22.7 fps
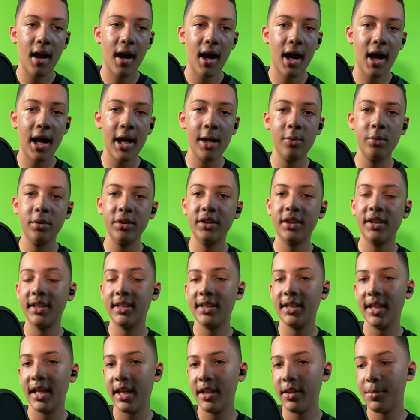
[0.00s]
I was the
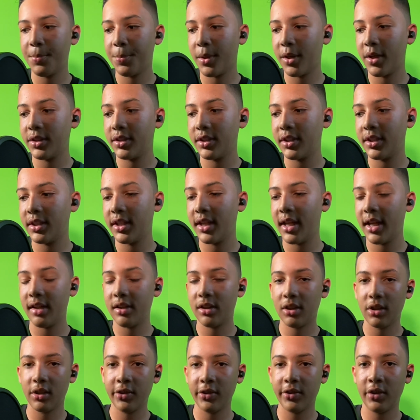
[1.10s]
10th person to get
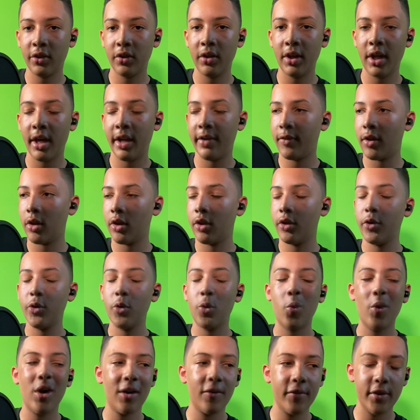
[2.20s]
called on out of all
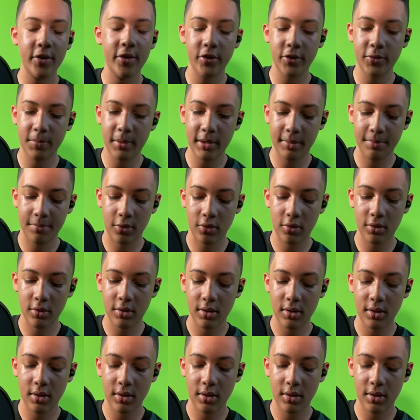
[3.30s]
12 of those people.